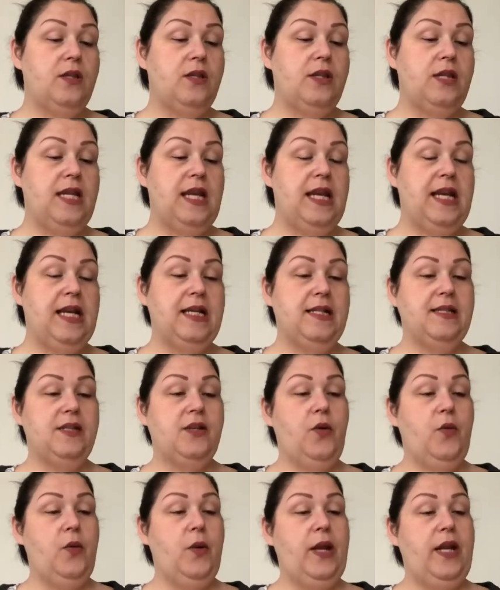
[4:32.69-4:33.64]
think it's
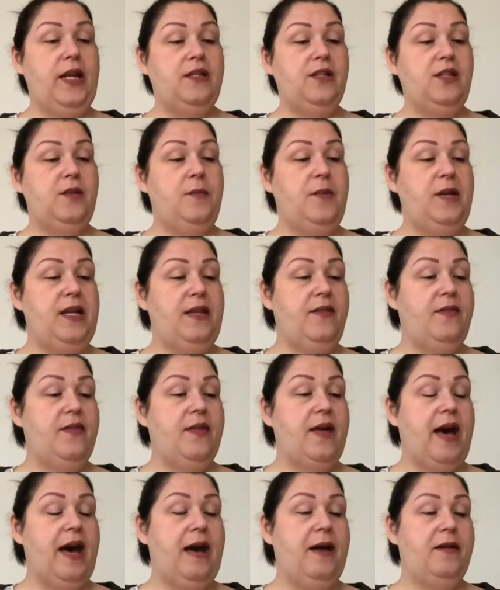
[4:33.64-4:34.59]
going to be
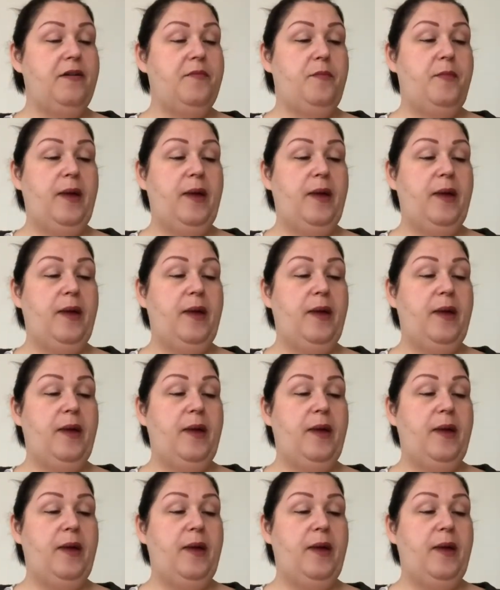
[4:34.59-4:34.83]
that